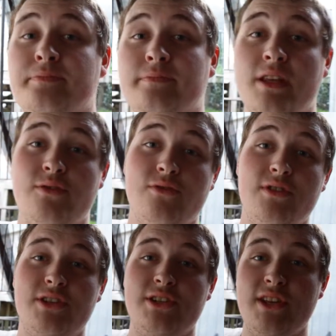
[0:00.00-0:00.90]
This was
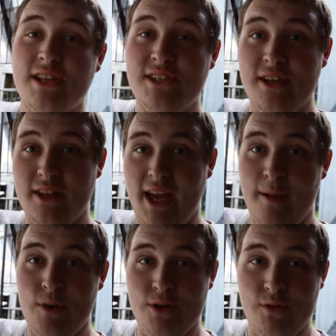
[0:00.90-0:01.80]
really just a test to see how the
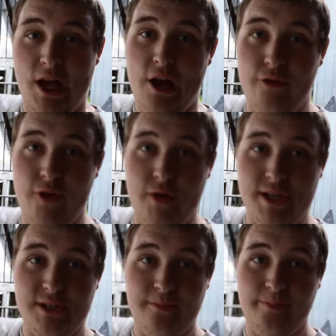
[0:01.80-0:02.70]
camera does with
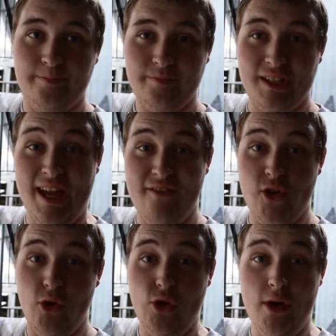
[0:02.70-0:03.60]
autofocus. I have
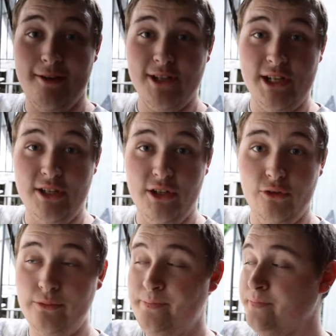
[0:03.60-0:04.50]
no clue how it's going to
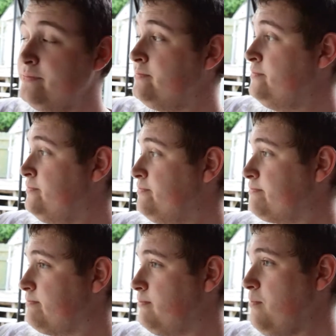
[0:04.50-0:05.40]

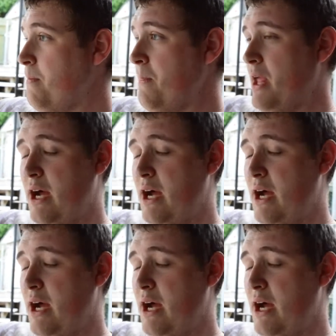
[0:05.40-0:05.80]
do.